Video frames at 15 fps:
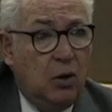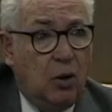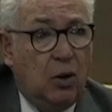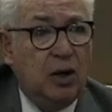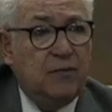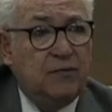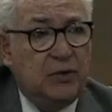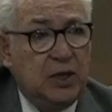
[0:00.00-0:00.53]

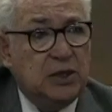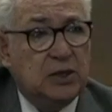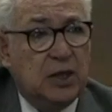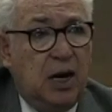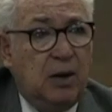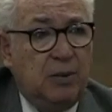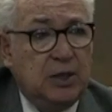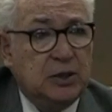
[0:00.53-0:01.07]
All of these
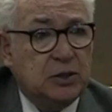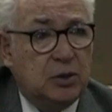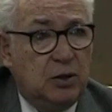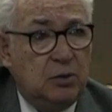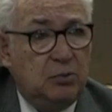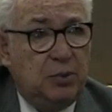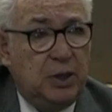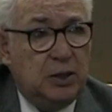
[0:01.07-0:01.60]
armies
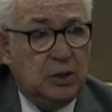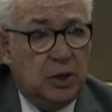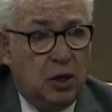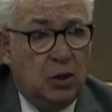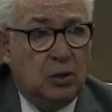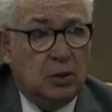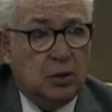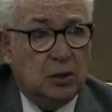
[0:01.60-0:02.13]
could be
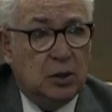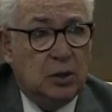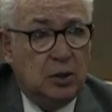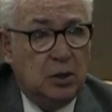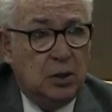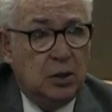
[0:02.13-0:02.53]
told.